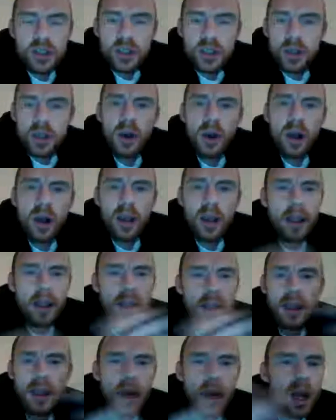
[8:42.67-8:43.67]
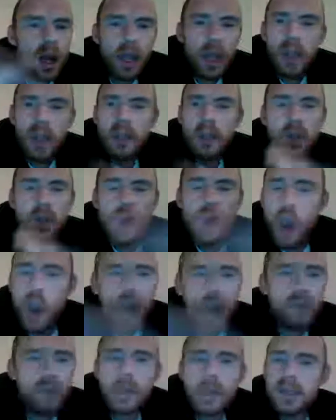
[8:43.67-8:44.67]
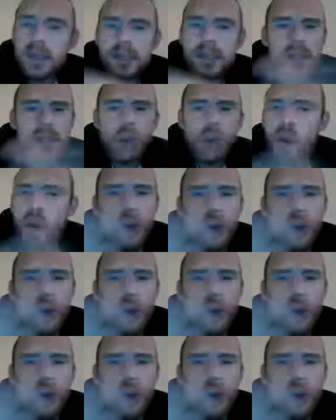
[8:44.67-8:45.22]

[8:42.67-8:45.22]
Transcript: So the government. So